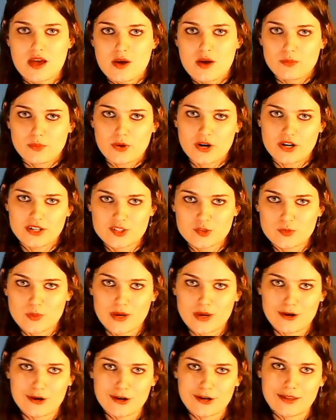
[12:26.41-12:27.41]

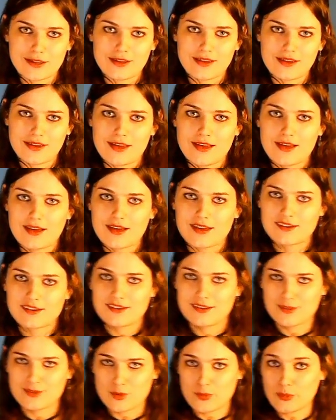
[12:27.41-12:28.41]
prosperity, and
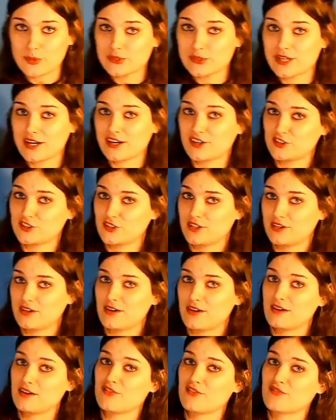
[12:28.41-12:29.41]
the protection
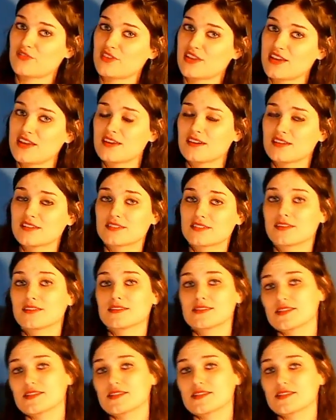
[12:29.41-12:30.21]
of the innocents.